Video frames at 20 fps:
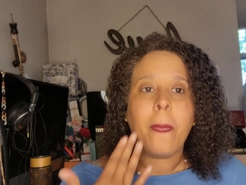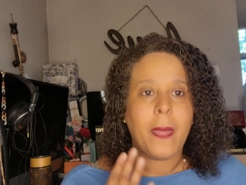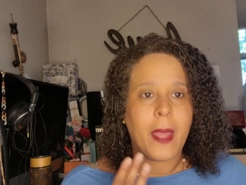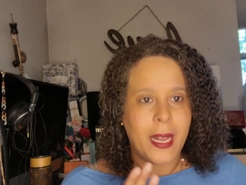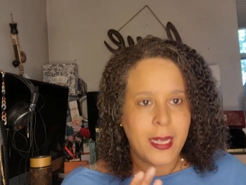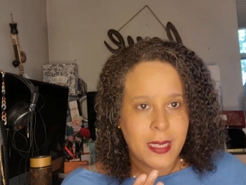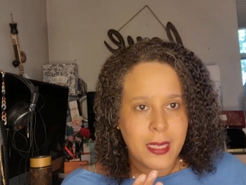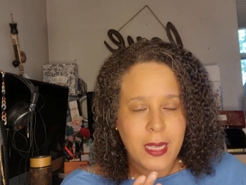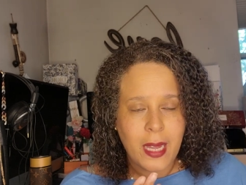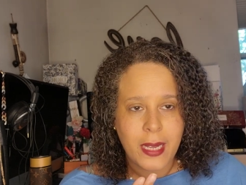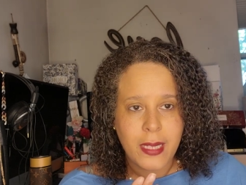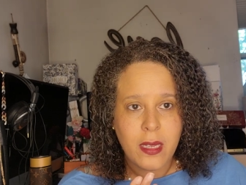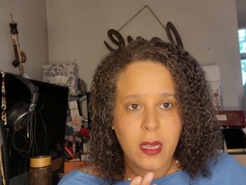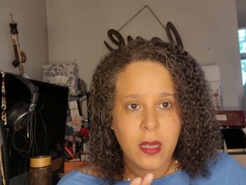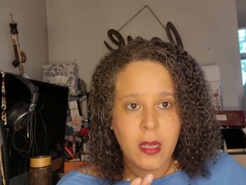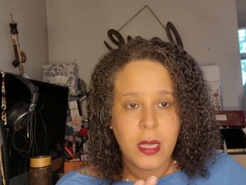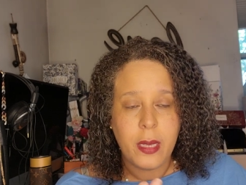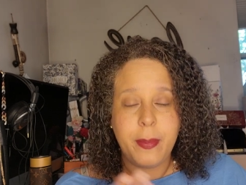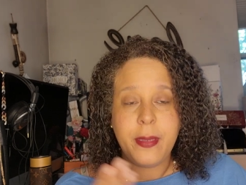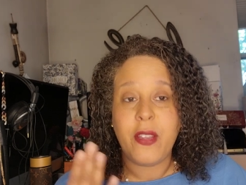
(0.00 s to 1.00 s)
It's nice on
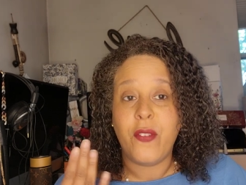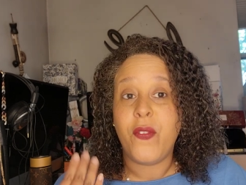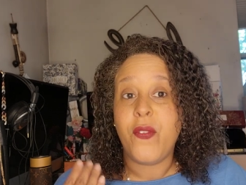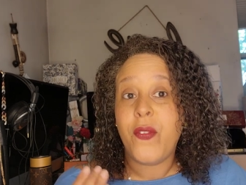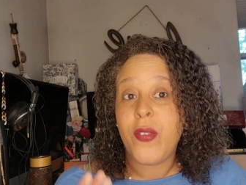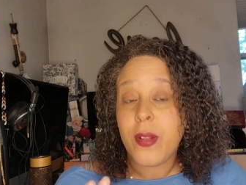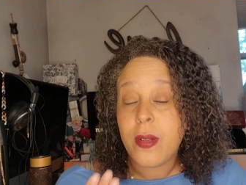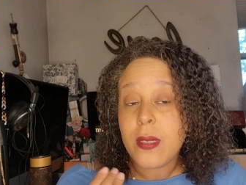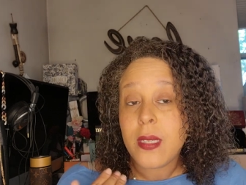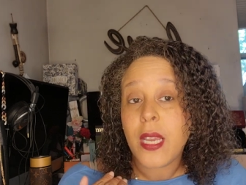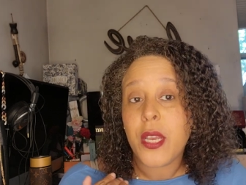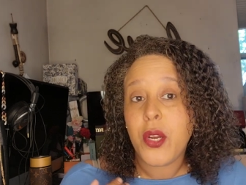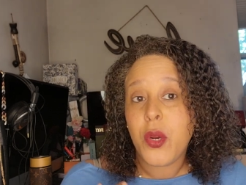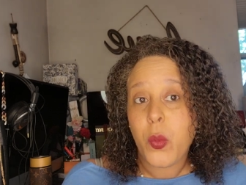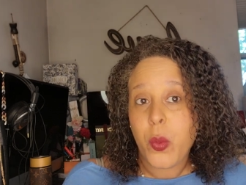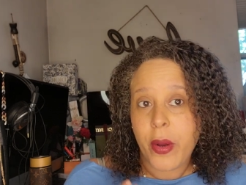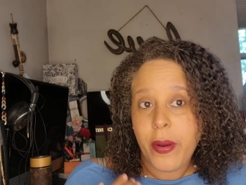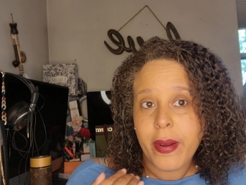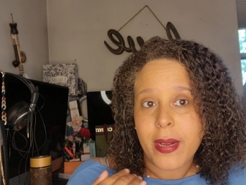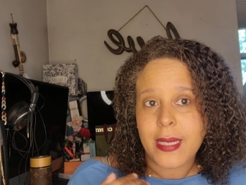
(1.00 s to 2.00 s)
the lips. It feels like you're
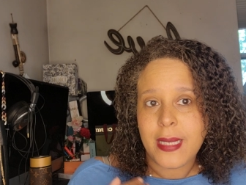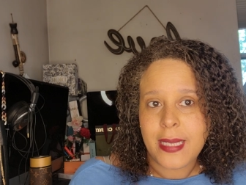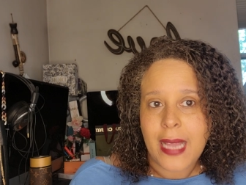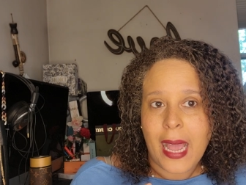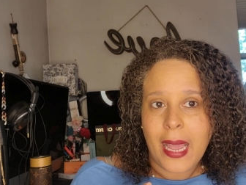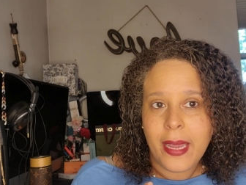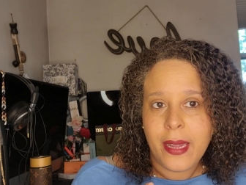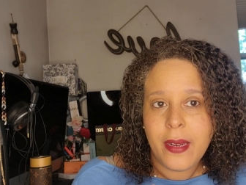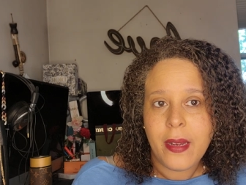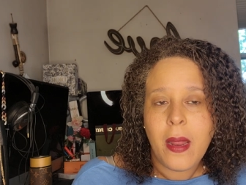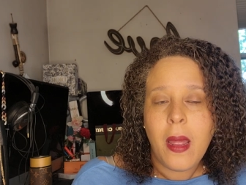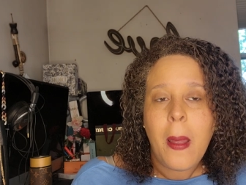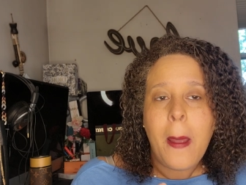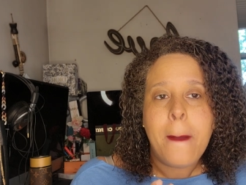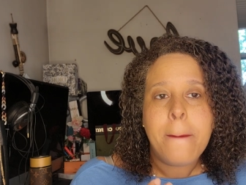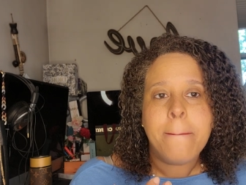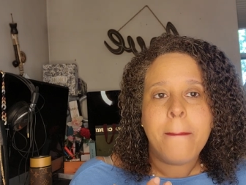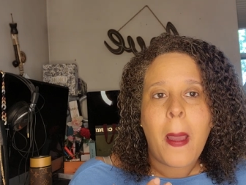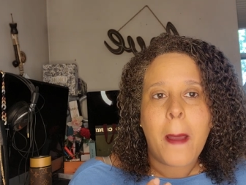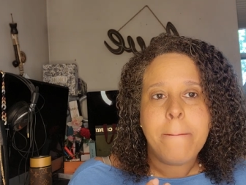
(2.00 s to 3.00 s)
wearing a satin,
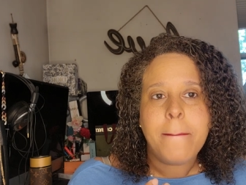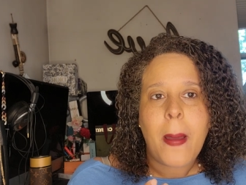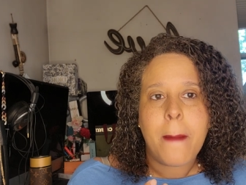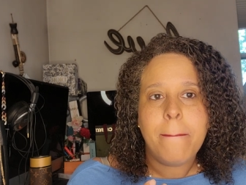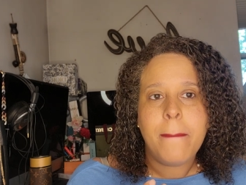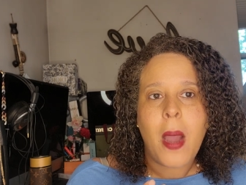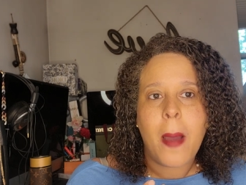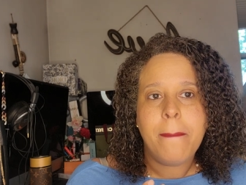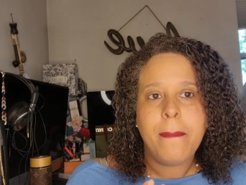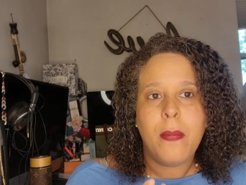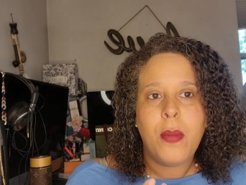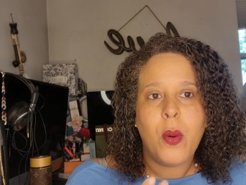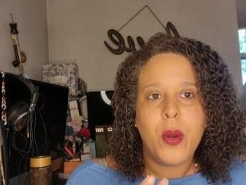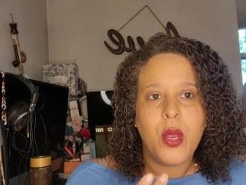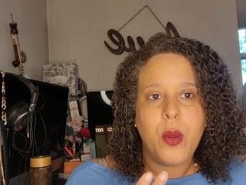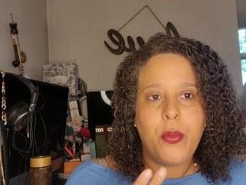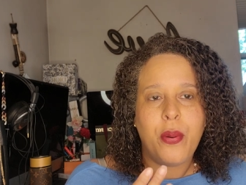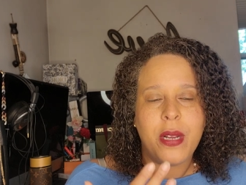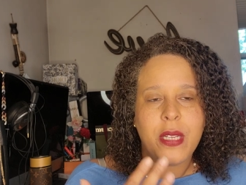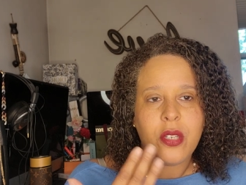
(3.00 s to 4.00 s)
but when
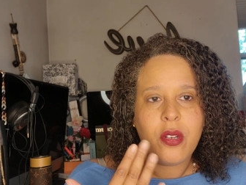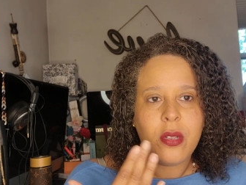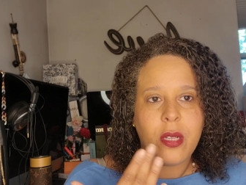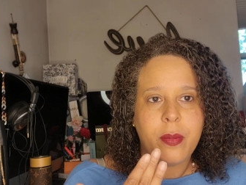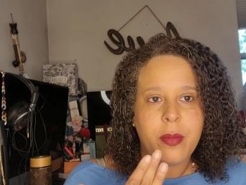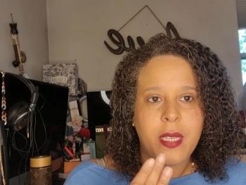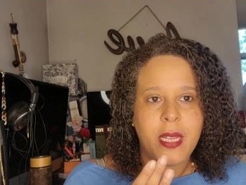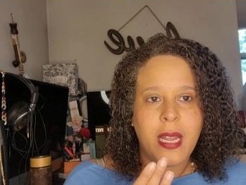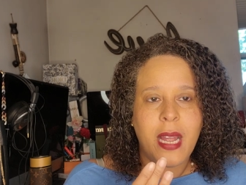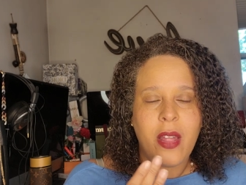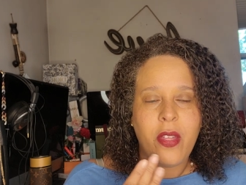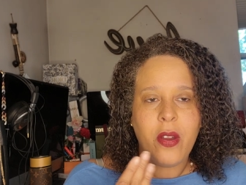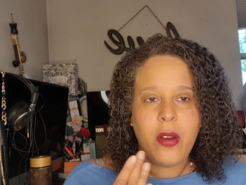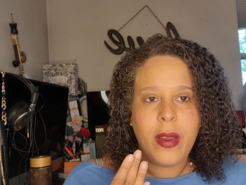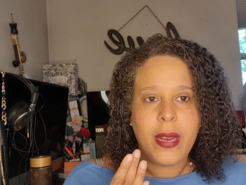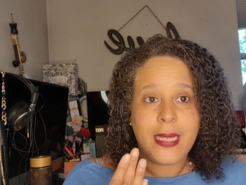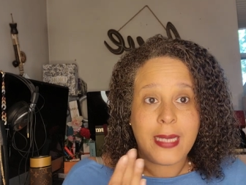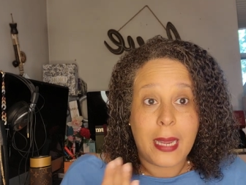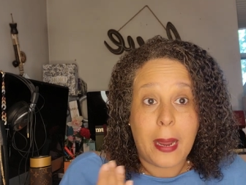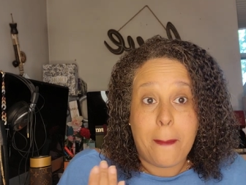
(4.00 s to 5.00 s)
you press your lips together,
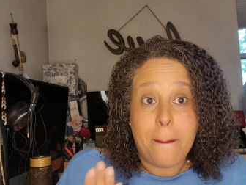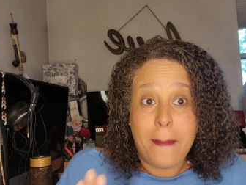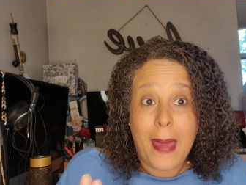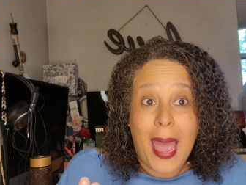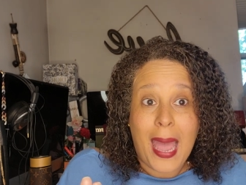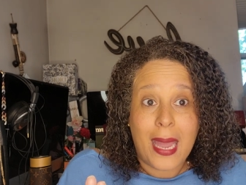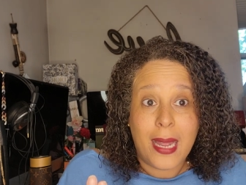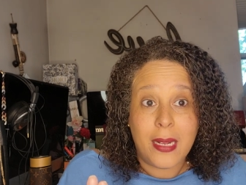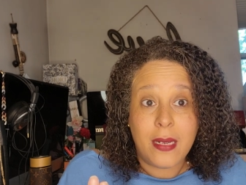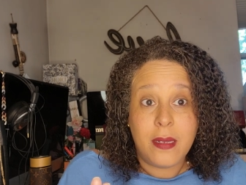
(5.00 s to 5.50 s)
it's like a mat.